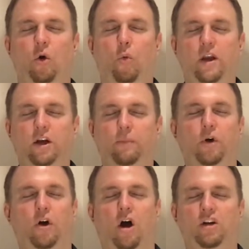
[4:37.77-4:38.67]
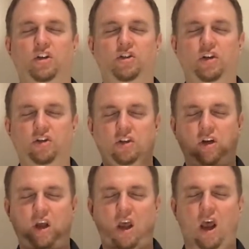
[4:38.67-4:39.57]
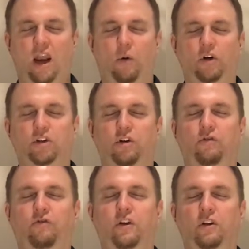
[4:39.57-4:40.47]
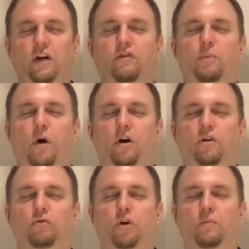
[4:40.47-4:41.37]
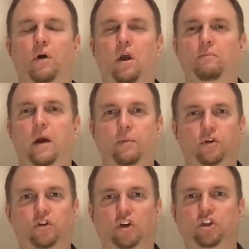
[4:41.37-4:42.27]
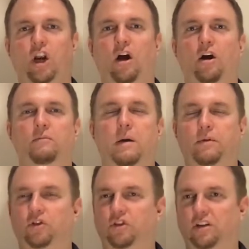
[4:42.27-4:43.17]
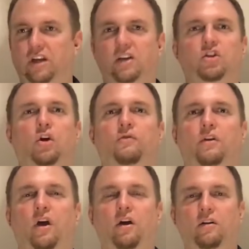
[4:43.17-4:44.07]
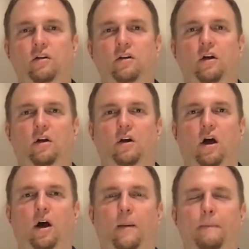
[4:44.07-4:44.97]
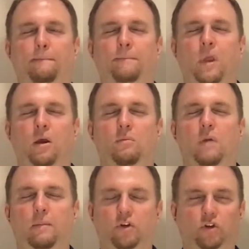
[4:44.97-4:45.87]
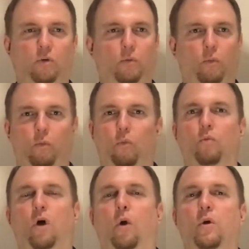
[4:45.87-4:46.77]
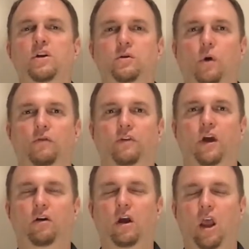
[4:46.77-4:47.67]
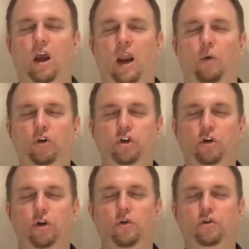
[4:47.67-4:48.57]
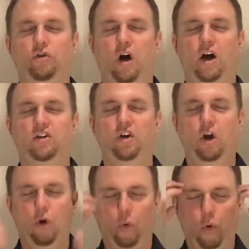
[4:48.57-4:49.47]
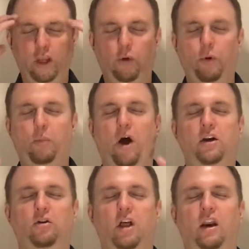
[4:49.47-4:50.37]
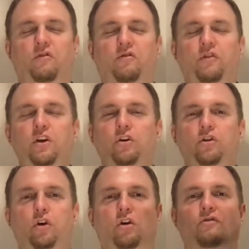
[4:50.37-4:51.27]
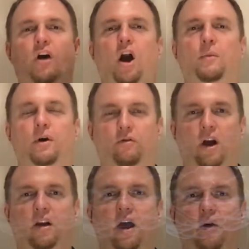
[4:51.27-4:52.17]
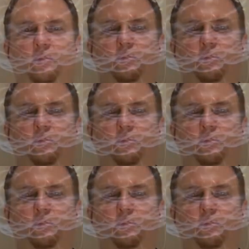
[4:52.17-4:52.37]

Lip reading: wake up your consciousness, and I want you to feel every part of the room. Maybe there's a chair, maybe there's a desk over there, maybe there's a window over there, and I want you to close your eyes, wake up your pineal gland, and feel your environment right now.